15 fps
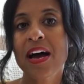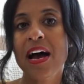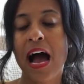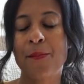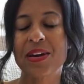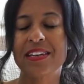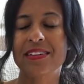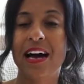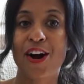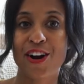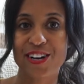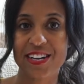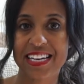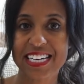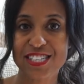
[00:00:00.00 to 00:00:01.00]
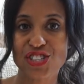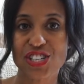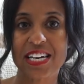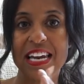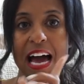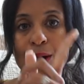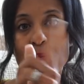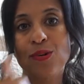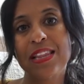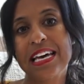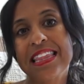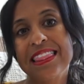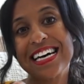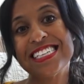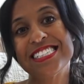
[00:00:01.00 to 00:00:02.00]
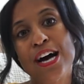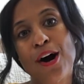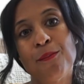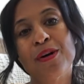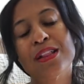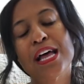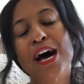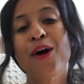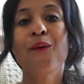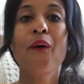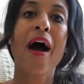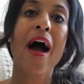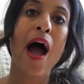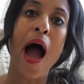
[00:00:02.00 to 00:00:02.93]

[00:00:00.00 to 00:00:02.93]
I mean our kitchen, I will link that down below,